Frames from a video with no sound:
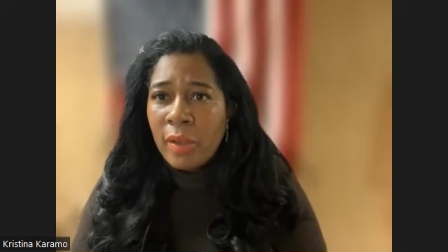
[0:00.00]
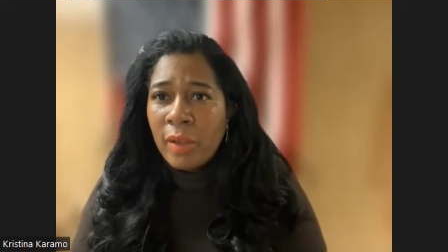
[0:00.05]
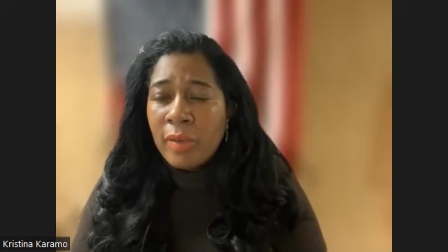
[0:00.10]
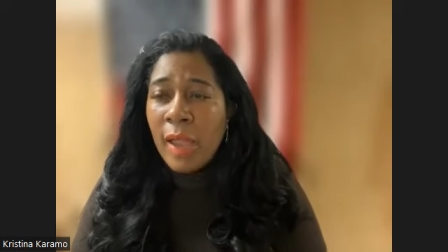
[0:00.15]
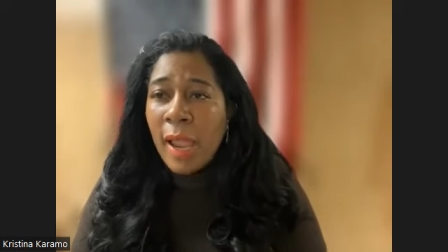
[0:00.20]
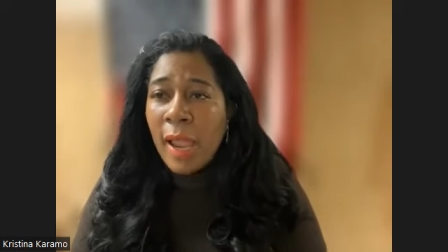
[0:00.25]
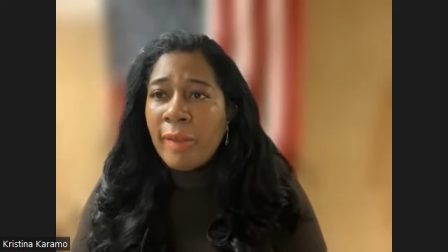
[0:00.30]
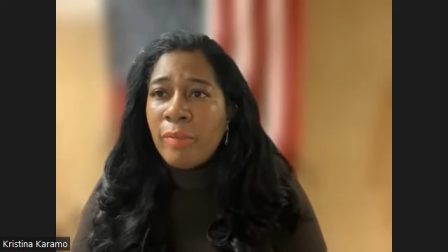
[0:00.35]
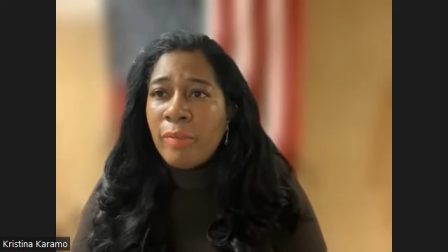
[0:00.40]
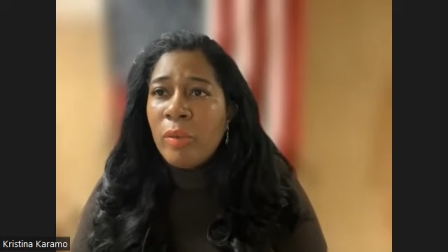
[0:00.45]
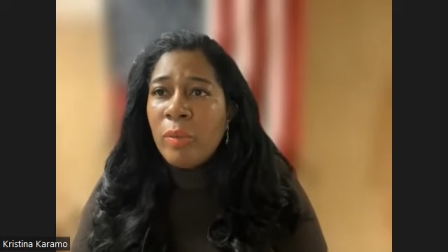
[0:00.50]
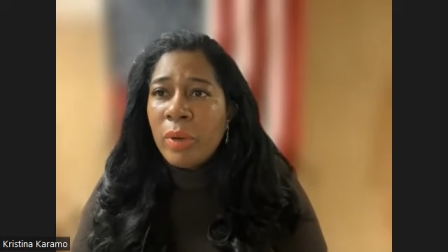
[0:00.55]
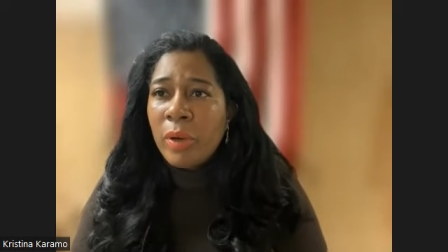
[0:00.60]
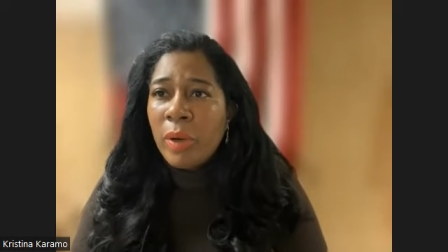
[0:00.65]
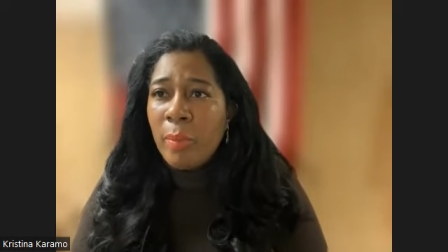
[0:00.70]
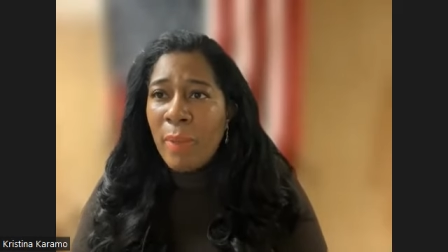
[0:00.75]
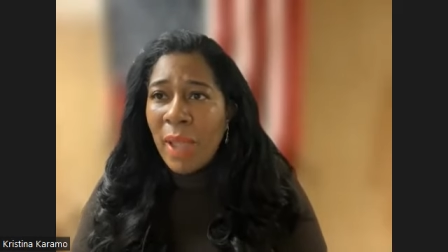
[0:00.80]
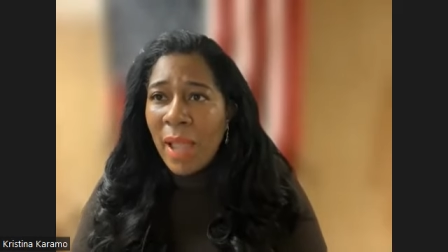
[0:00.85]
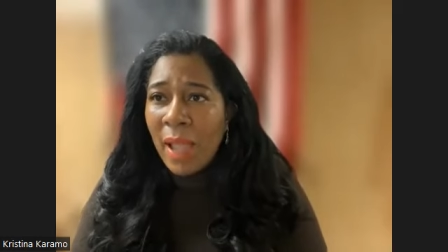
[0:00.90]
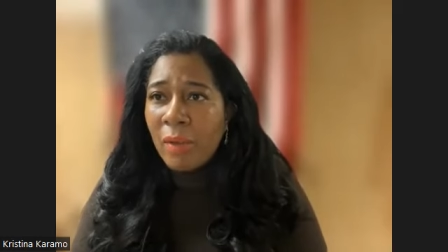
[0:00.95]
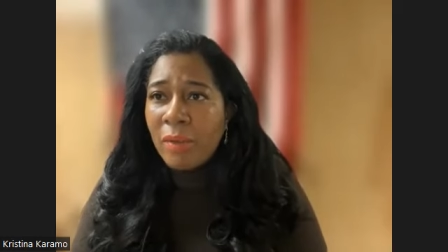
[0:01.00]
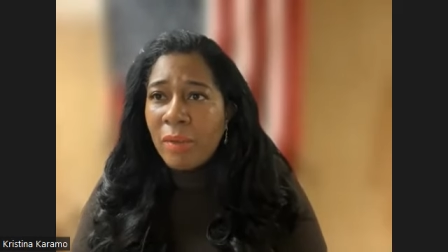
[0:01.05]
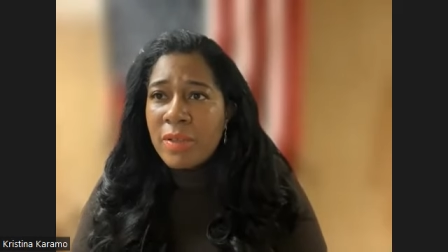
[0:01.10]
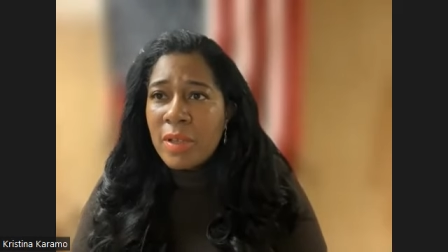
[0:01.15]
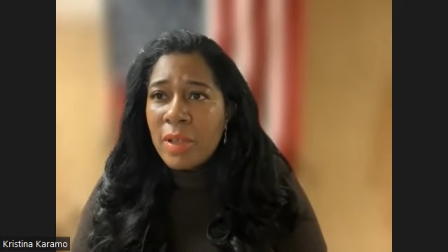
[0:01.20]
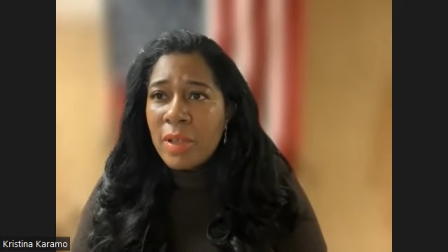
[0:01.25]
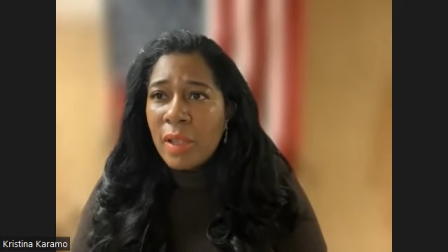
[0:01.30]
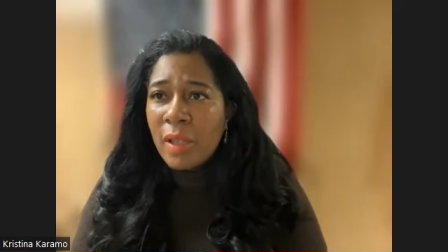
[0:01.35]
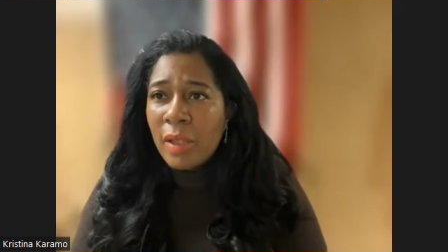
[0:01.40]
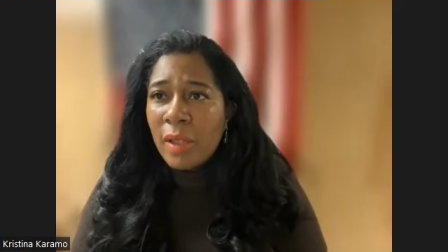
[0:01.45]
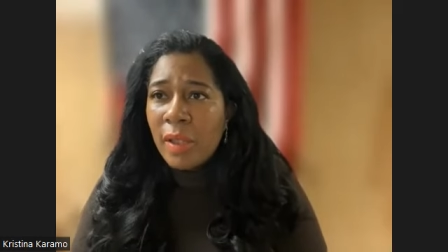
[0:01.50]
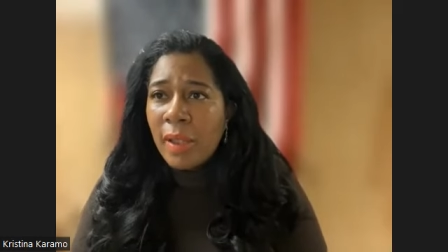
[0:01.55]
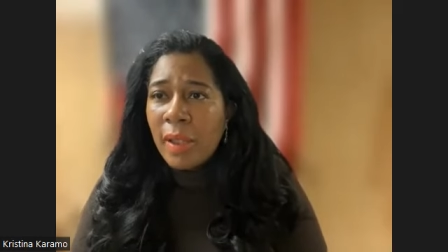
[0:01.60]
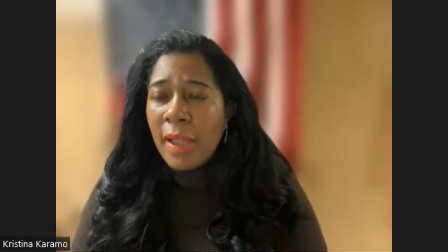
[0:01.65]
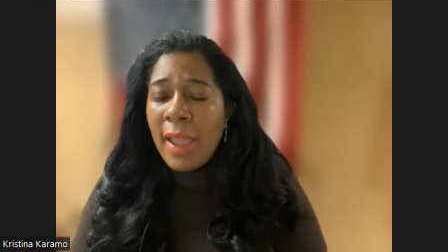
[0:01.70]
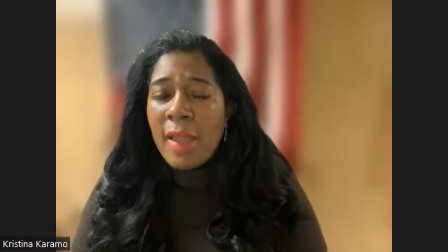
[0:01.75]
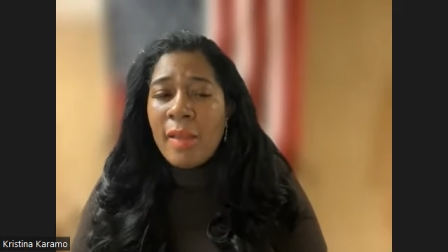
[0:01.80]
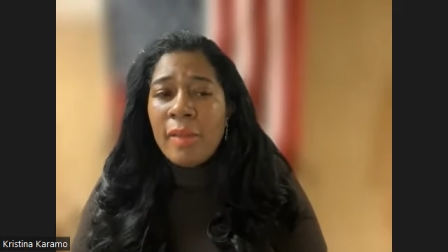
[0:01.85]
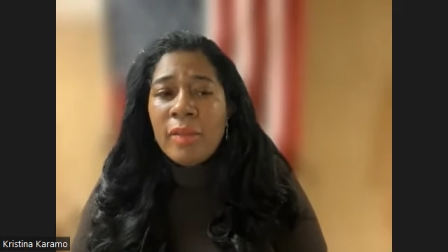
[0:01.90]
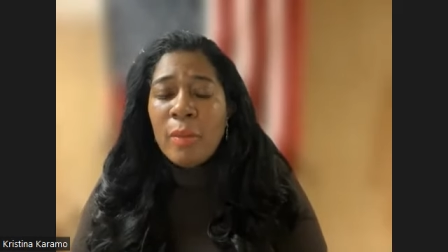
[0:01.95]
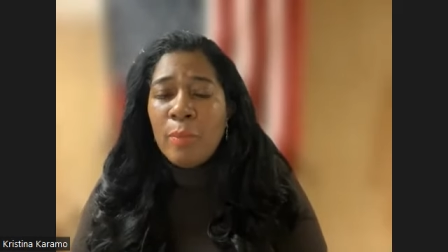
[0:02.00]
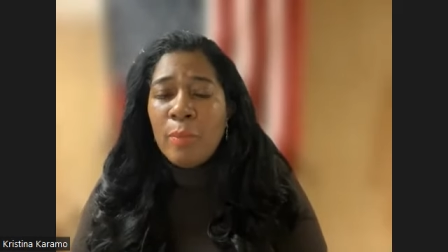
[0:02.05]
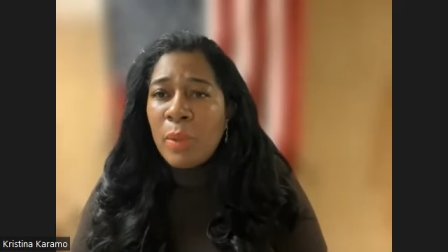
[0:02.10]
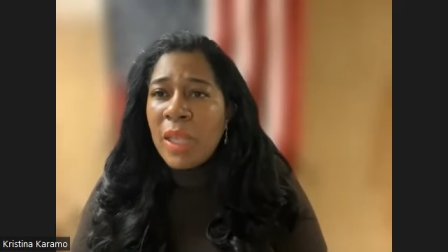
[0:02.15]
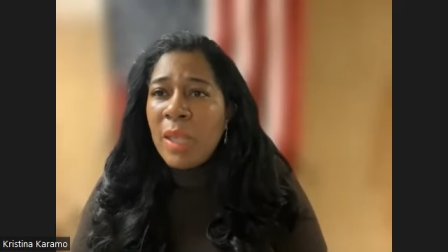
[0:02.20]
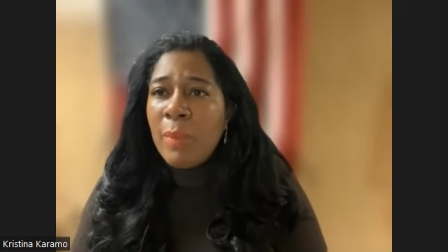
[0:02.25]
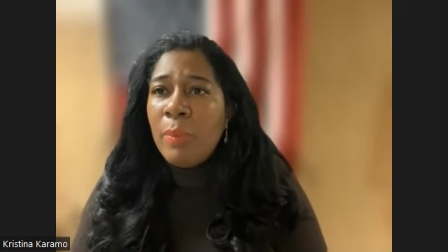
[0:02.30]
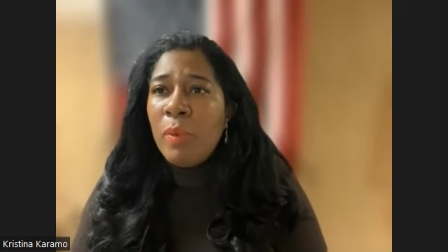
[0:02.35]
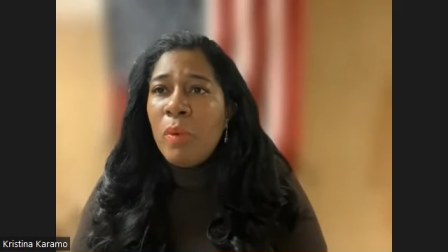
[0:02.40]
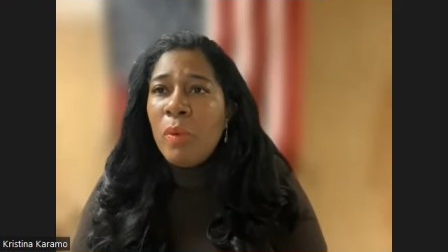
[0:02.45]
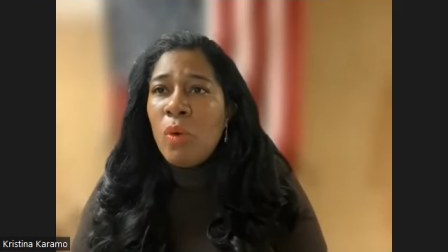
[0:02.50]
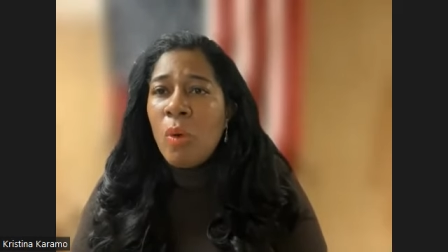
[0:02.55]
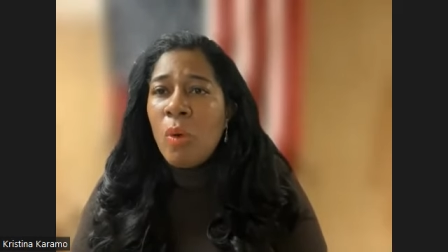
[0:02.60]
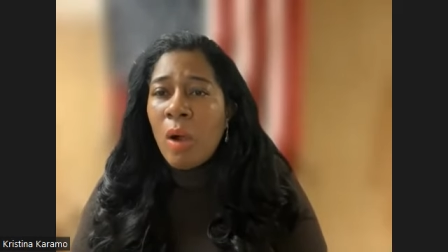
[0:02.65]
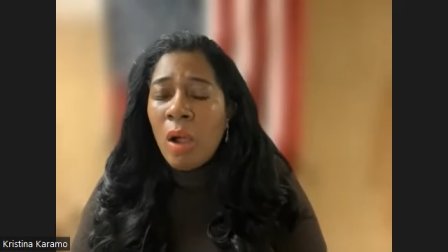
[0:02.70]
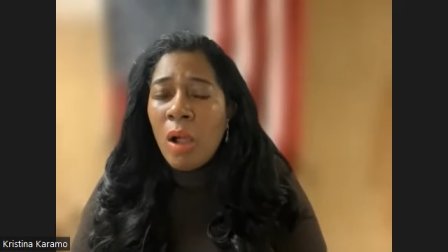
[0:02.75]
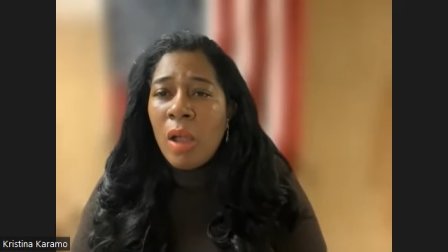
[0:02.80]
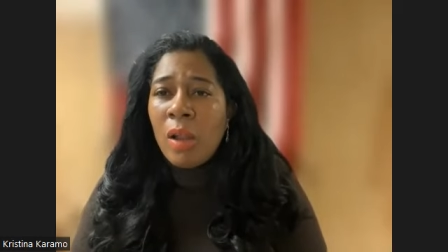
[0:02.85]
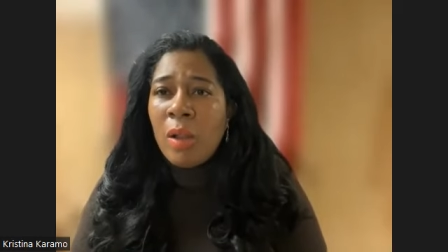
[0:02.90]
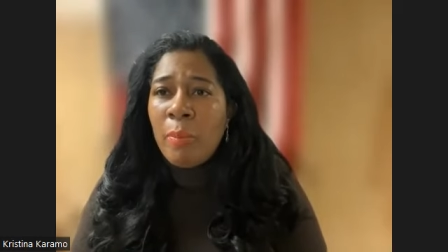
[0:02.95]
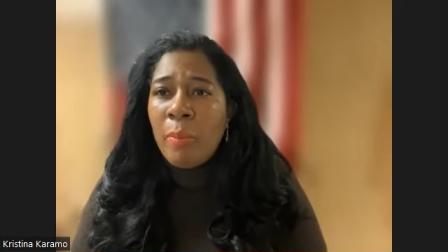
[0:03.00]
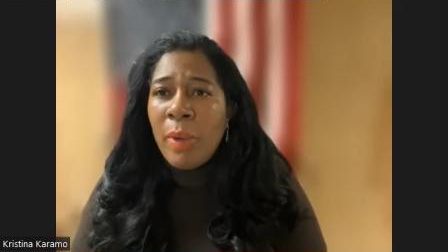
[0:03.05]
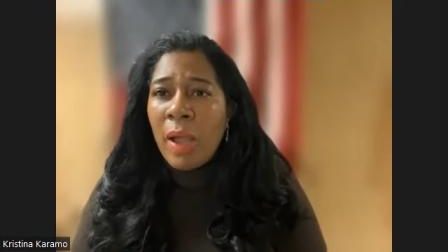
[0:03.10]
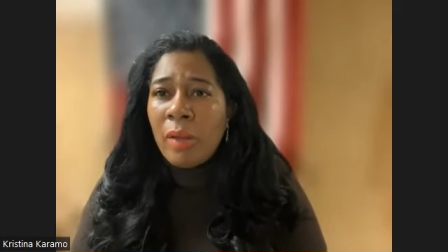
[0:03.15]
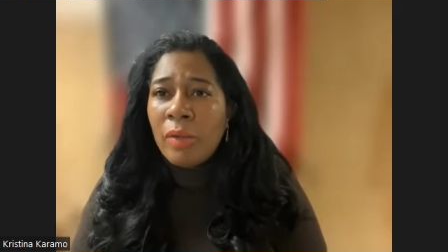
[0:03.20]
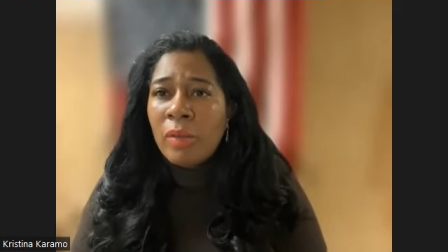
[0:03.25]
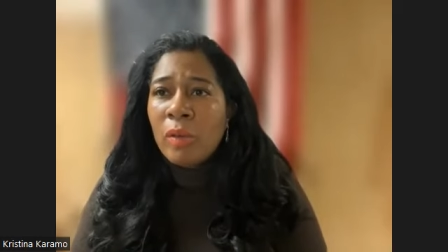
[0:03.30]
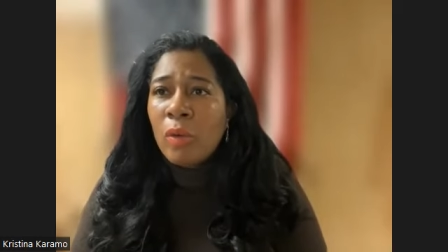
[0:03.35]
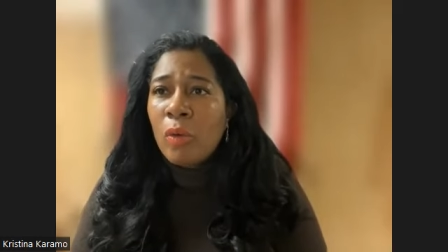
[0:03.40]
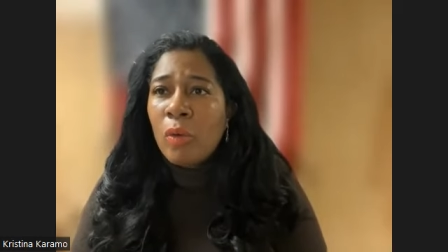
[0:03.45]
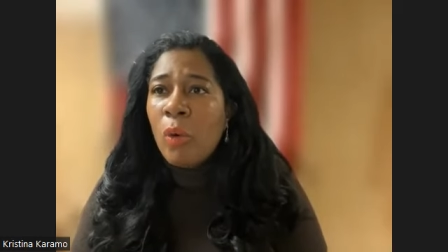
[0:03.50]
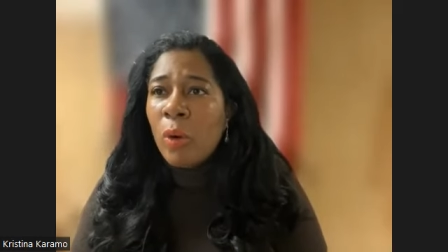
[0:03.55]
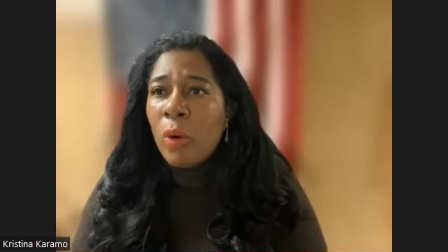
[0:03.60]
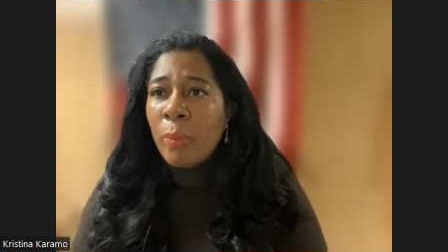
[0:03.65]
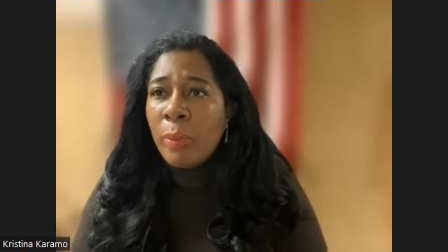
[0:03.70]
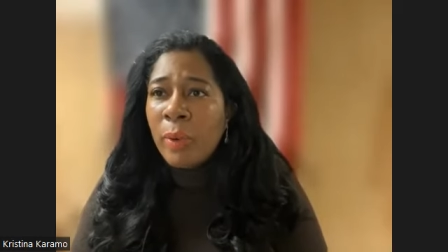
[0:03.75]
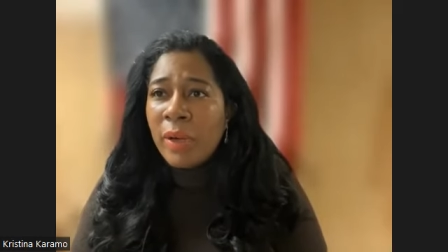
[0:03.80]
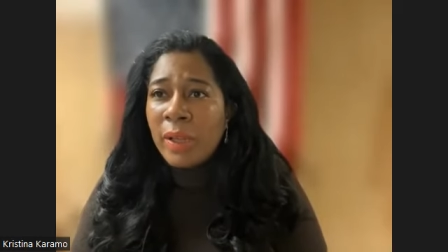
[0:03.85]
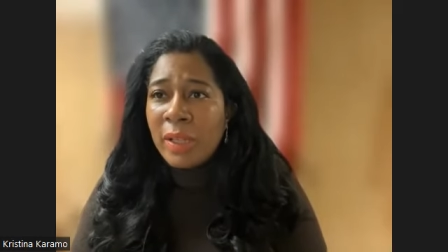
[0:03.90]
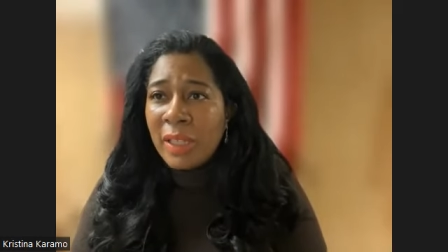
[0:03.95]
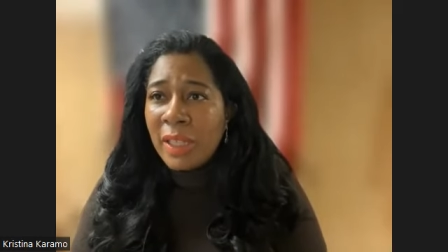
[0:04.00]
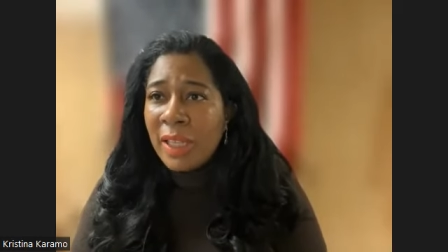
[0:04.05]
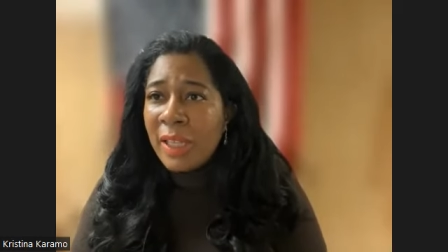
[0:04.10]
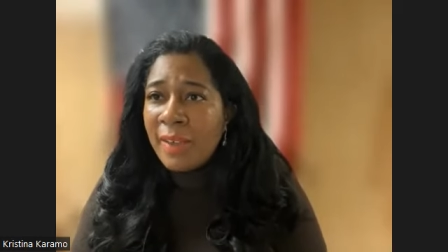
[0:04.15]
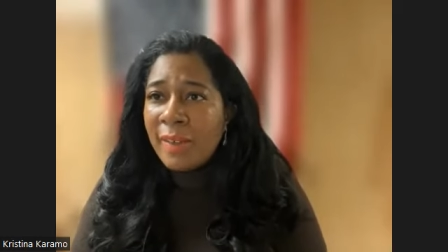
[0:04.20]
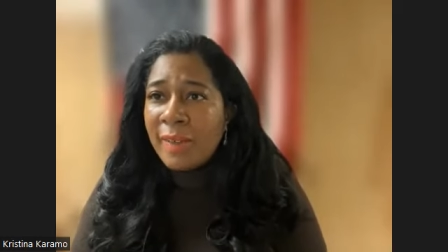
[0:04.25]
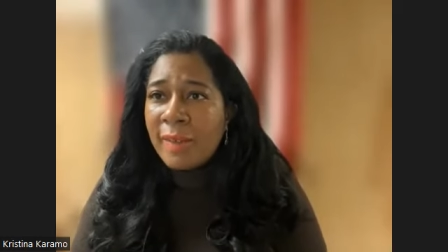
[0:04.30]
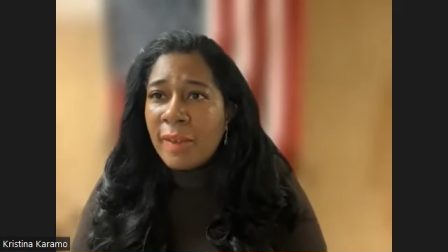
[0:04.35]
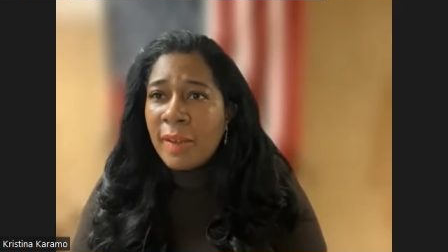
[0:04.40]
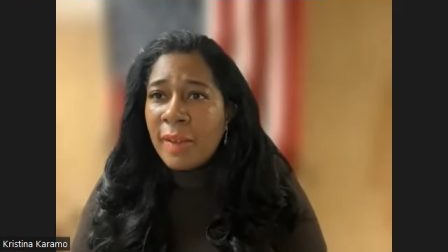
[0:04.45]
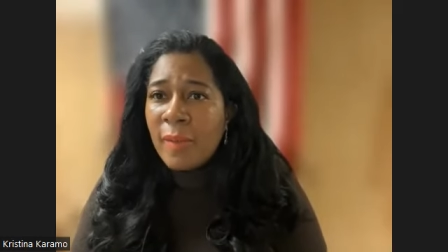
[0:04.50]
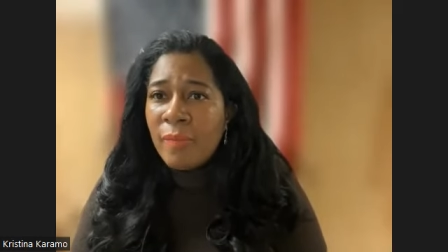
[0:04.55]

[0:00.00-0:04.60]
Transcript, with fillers: That's what we're about. And the people who are all about the corporate elites